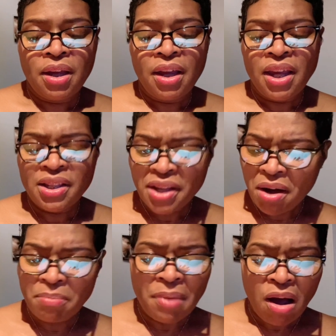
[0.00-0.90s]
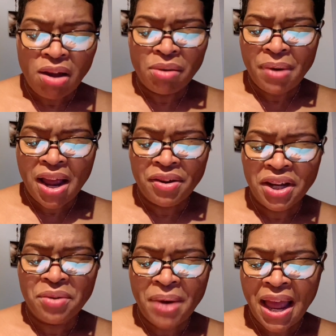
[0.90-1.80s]
Is there a mall around
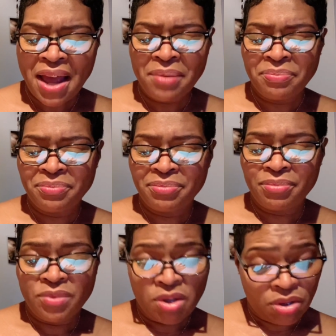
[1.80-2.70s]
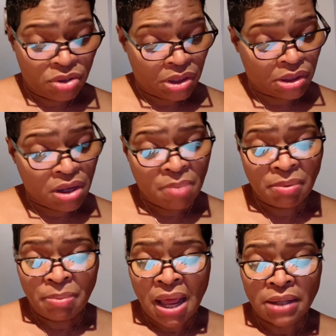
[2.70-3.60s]
here, Rob? Just a couple of
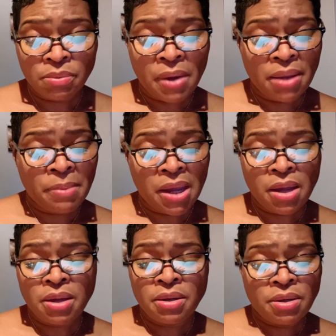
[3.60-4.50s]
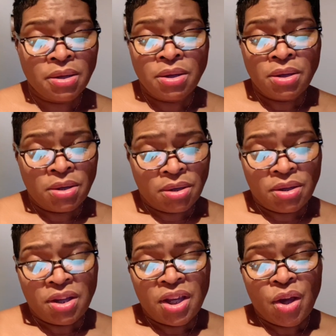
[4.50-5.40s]
blocks away, man.
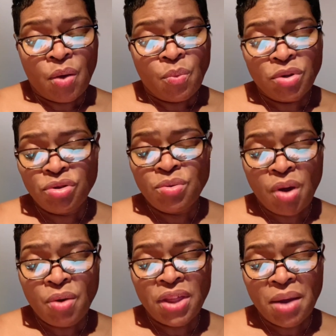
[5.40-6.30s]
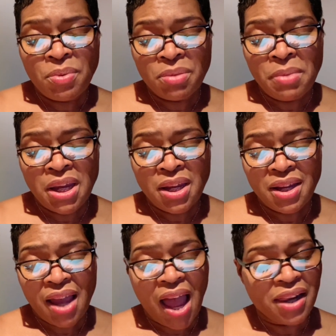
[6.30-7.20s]
Would you go there with me?
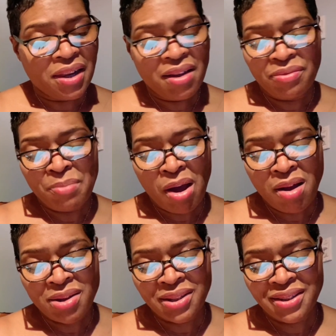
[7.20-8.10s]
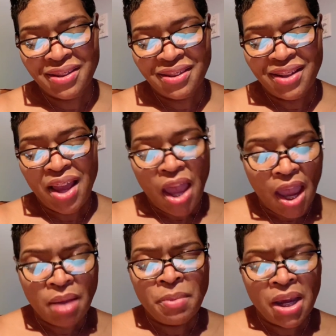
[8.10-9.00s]
I love malls. Hey,
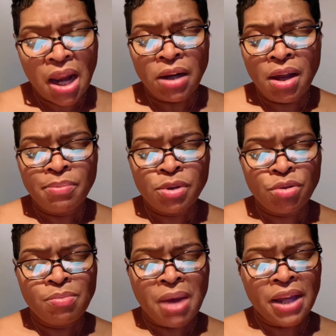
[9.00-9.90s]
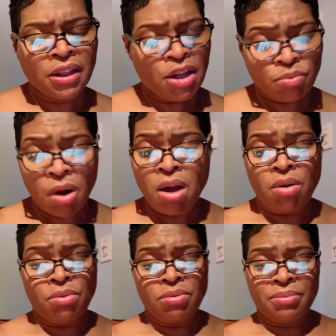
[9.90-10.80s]
man, I love them too, Mike. Let's
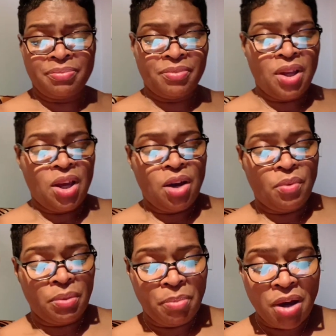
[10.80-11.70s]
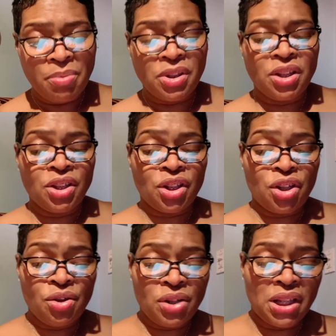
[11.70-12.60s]
roll. With Bubbles and the
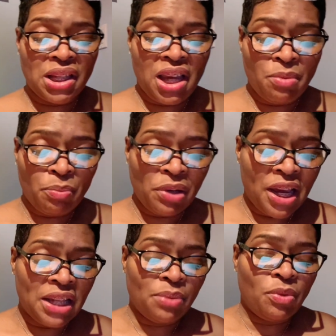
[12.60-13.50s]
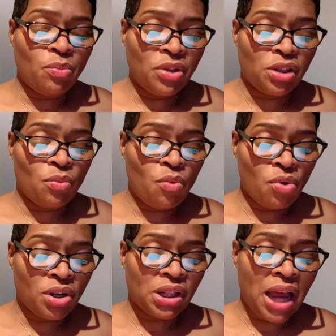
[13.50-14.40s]
security team in place, we went to
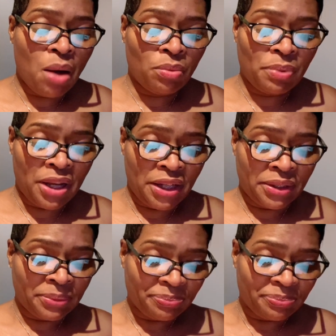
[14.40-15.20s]
Water Tower Place,